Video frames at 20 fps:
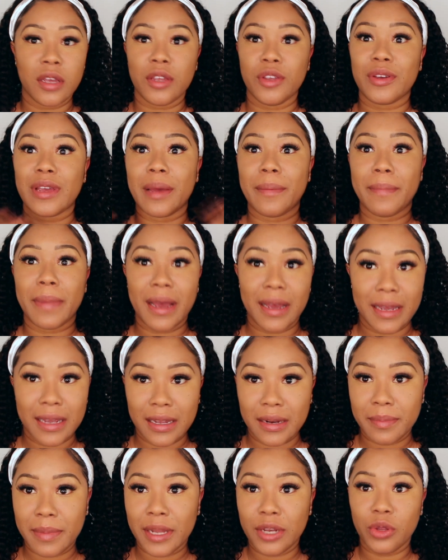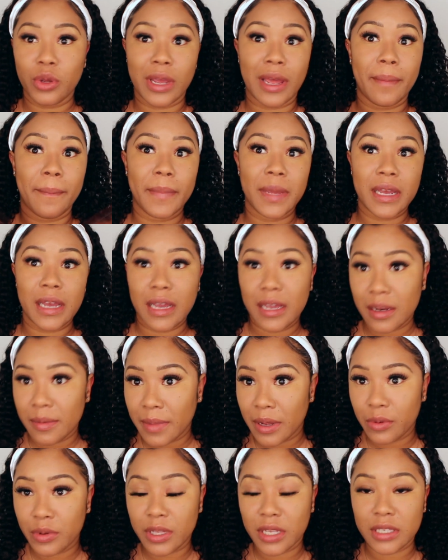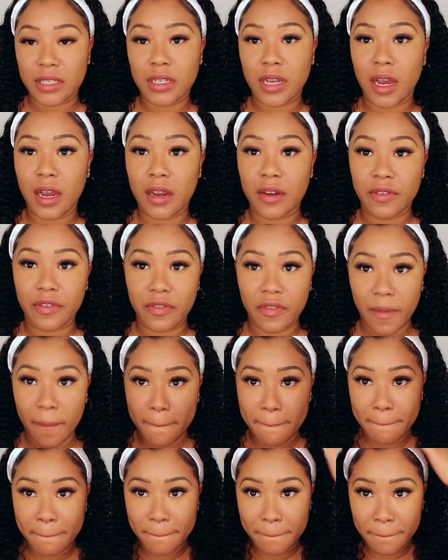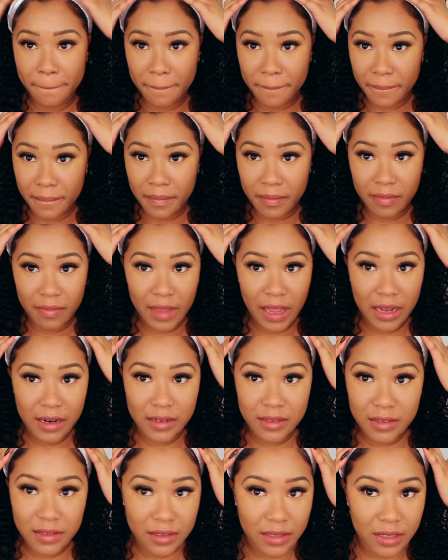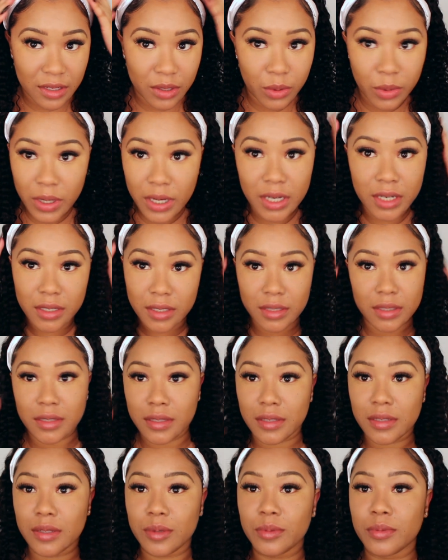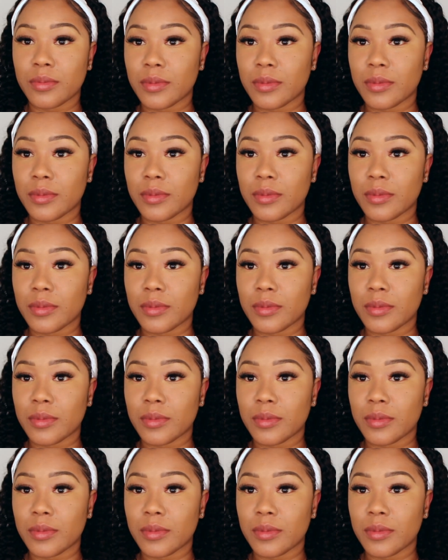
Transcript: You can buy a headband, you can make a headband with a scarf, and it still works.